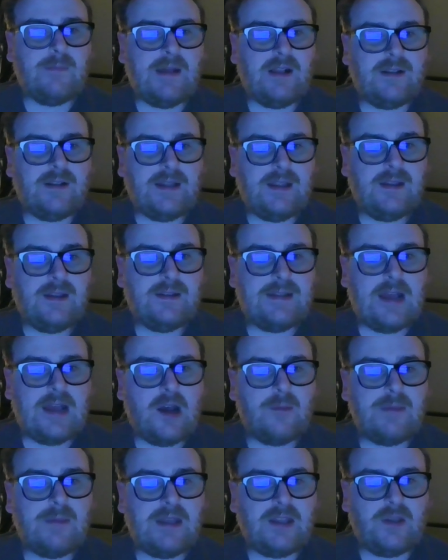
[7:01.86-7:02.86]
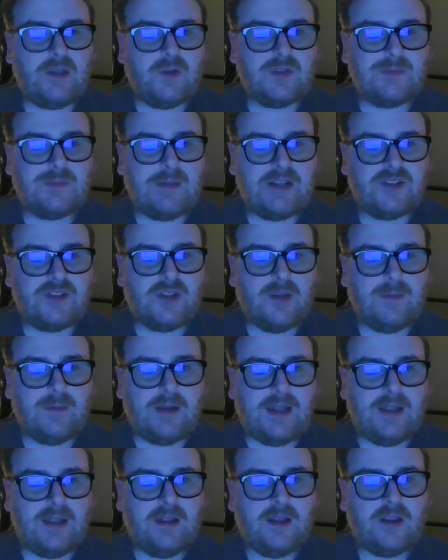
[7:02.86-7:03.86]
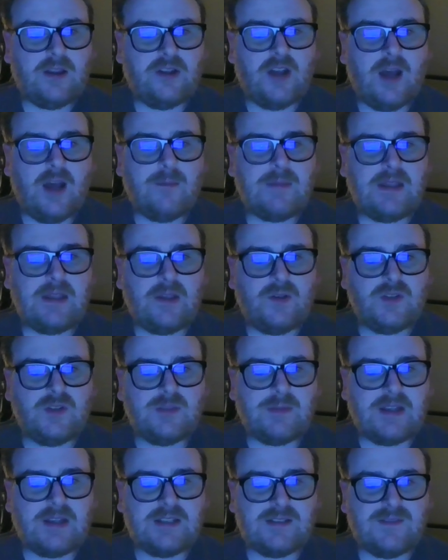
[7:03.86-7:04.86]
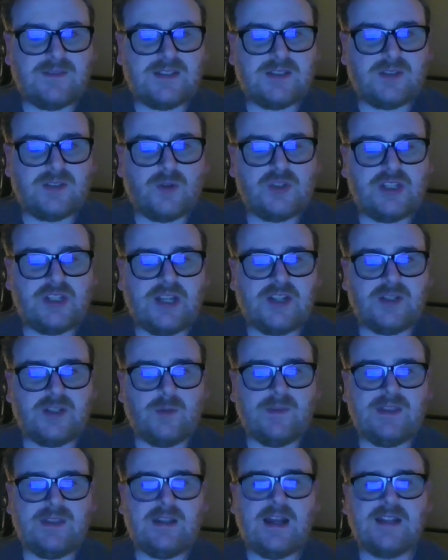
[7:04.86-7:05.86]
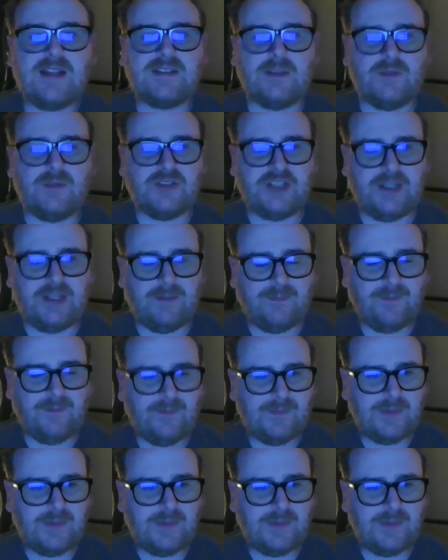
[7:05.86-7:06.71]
melody, now being used by Germany, could not be used because of its association with the Nazi regime.